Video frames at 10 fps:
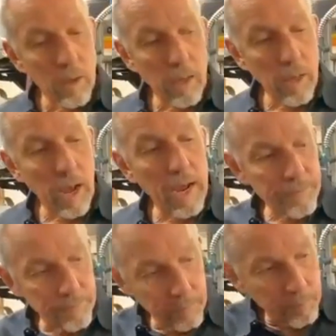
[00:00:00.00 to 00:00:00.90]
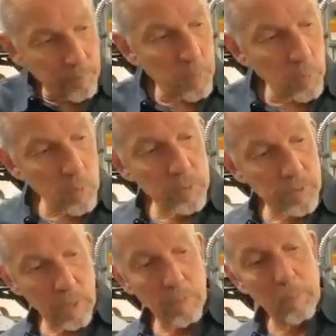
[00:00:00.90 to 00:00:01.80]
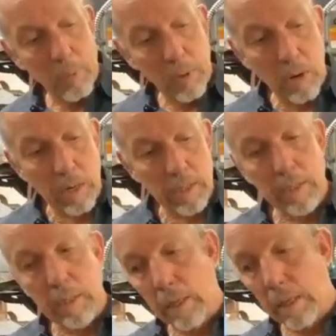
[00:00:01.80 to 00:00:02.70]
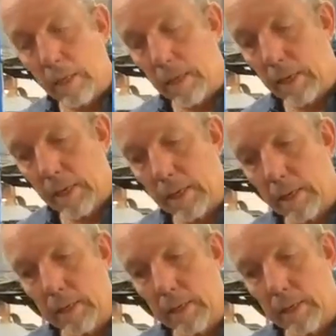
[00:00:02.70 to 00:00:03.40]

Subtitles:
I've pulled some apart, and